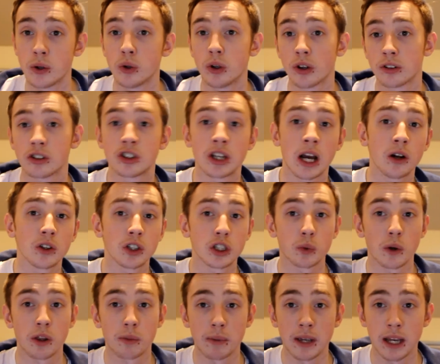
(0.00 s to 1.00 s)
who does the
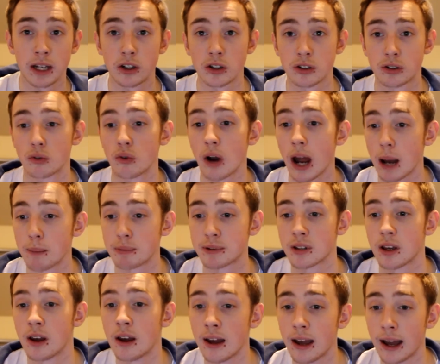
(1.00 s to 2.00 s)
challenges with me and does the
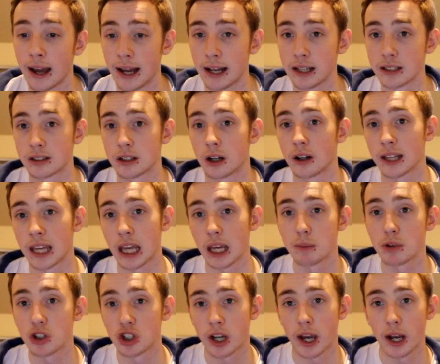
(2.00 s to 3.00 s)
raps, has started a
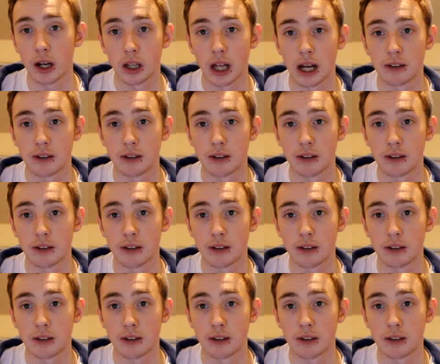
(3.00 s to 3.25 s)
gaming channel.